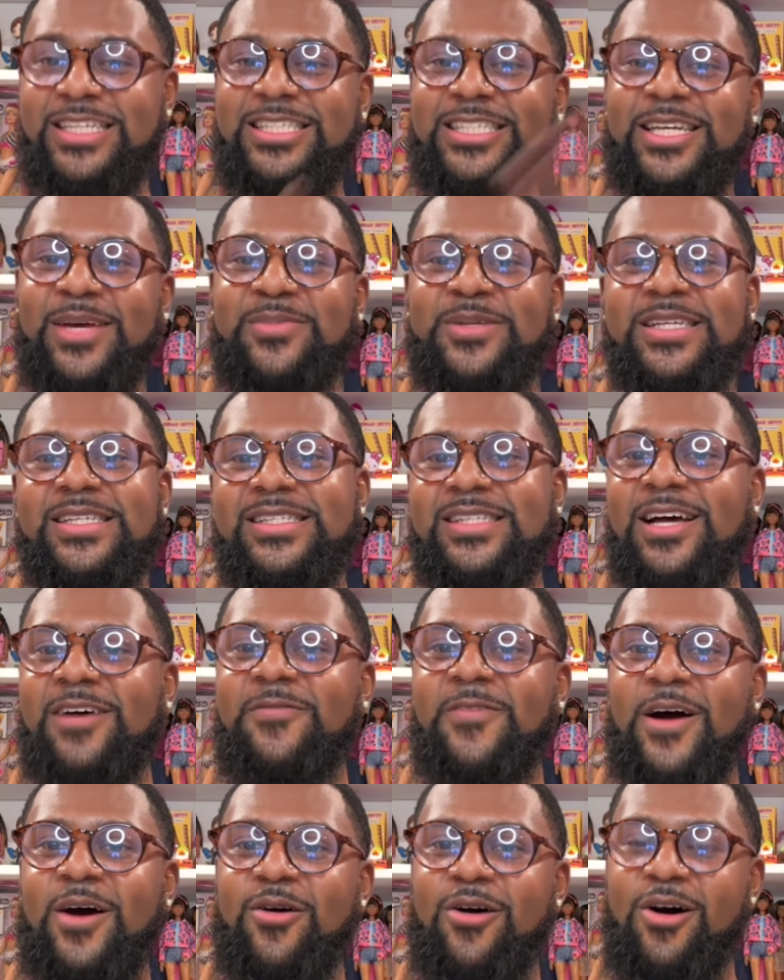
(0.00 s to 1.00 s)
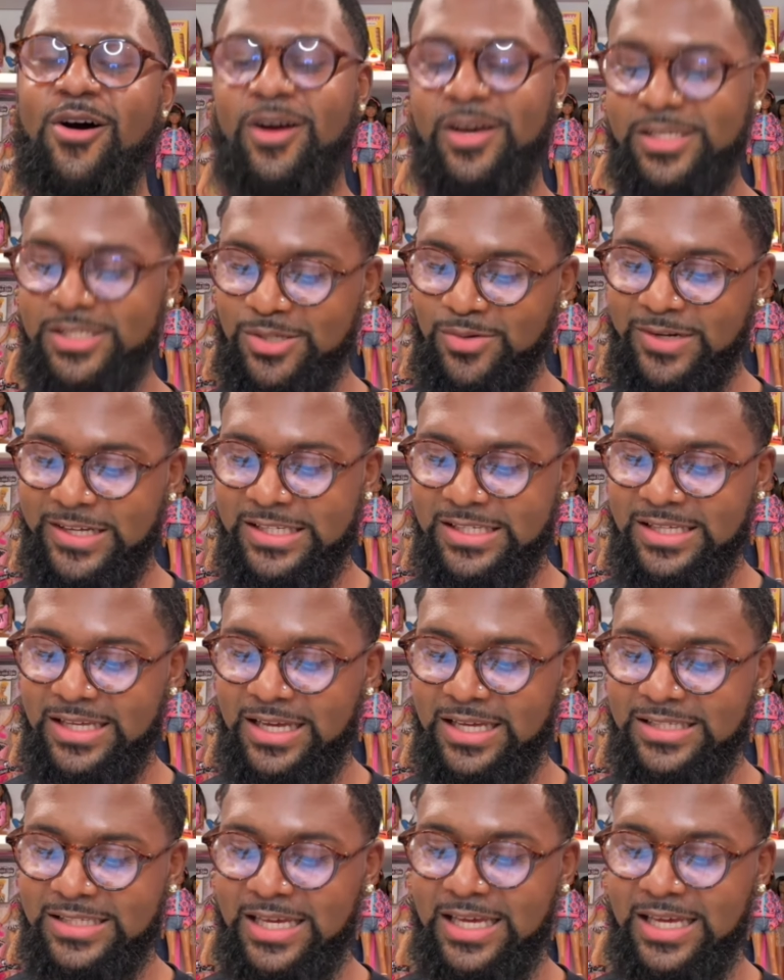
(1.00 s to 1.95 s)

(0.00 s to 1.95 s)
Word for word: shipped his stuff out August 26th.